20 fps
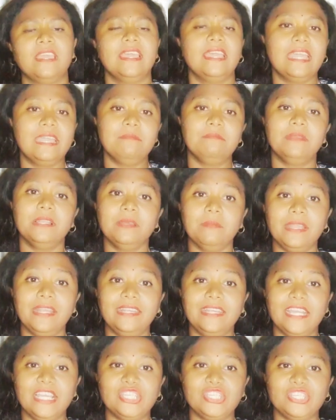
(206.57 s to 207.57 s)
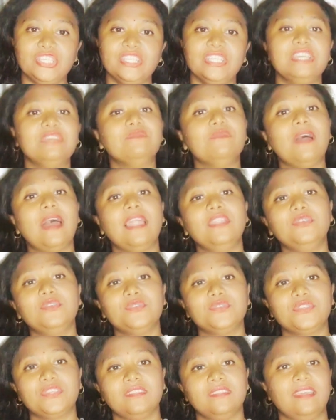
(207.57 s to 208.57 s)
Implementation,
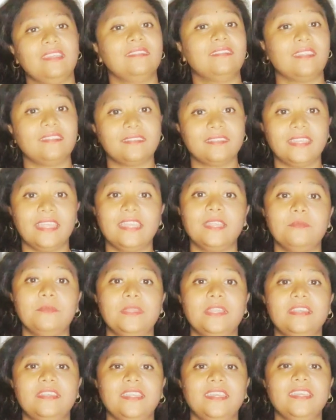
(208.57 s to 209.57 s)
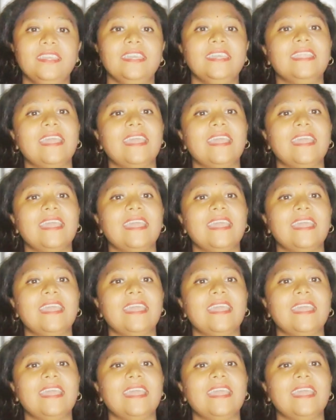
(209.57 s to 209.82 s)
evaluation, and sustainability in